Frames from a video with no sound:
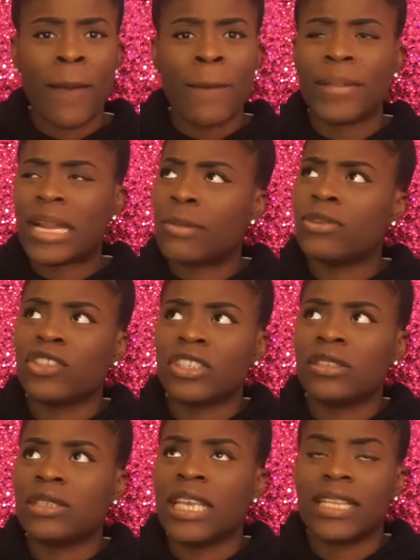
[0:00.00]
but I would
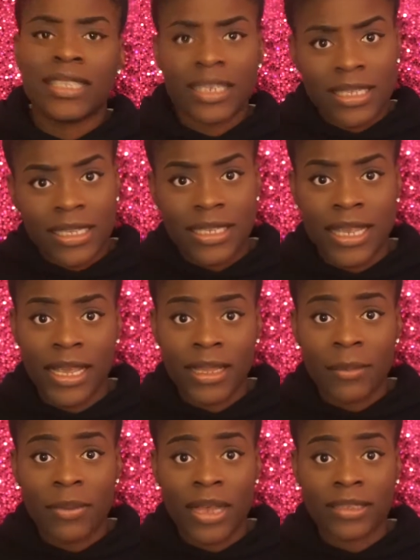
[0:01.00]
just get to the
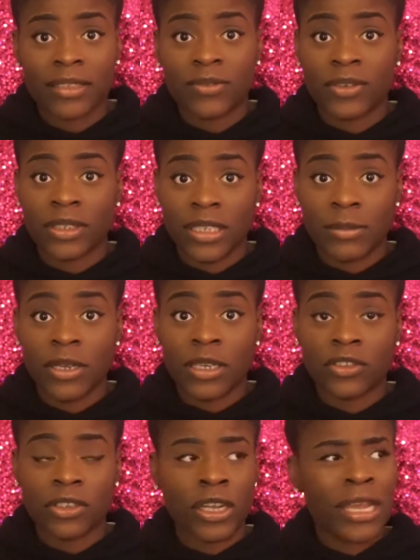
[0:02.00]
detangling process for a deep
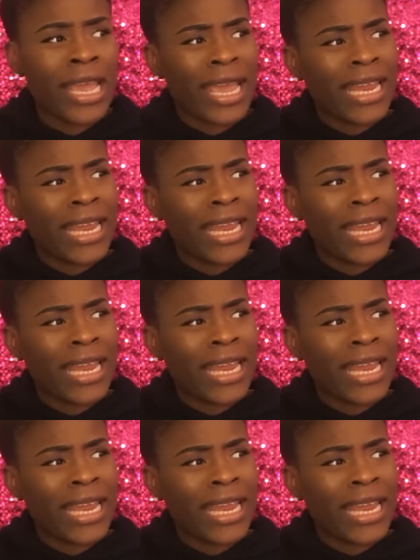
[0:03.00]
conditioner,